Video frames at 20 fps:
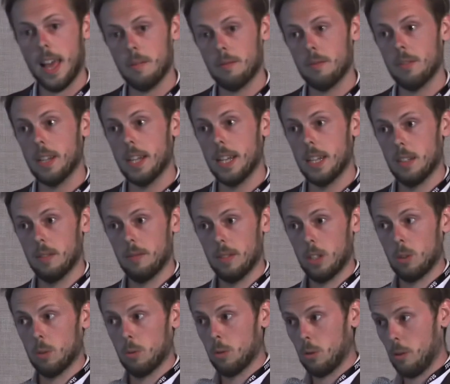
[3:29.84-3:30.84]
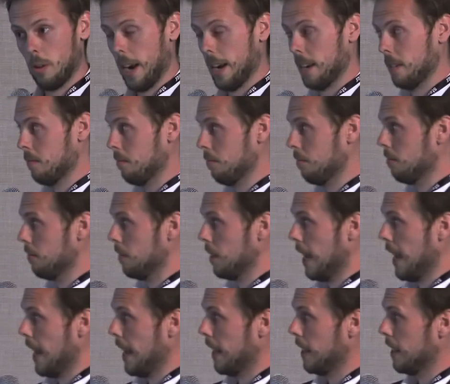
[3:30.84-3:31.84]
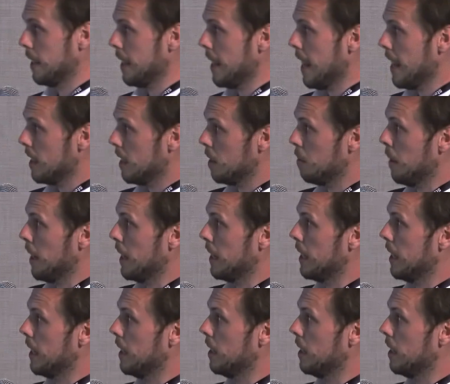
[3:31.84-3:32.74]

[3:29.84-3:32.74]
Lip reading: every individual train and we